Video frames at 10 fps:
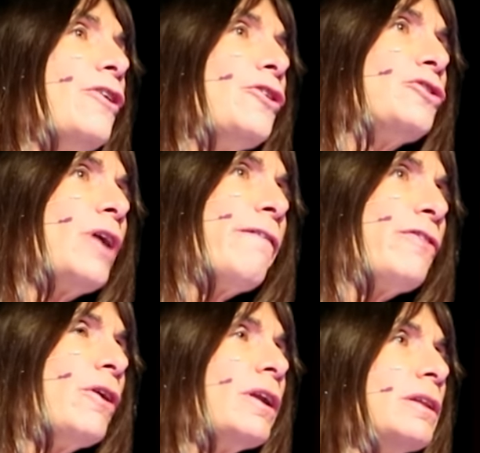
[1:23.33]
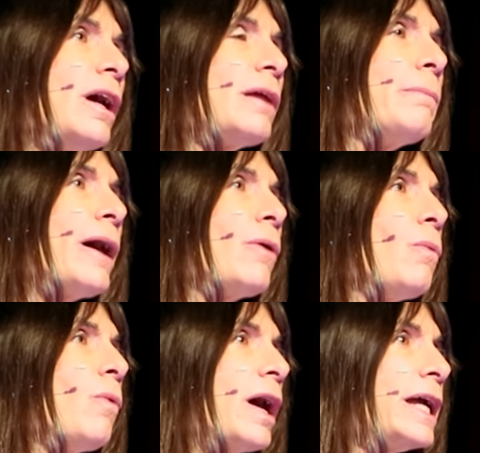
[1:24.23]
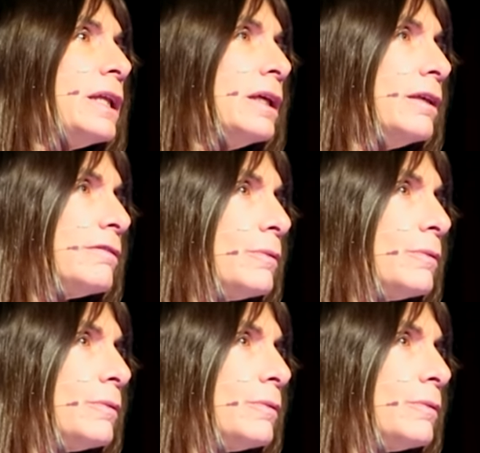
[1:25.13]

So I've thought a lot about why it is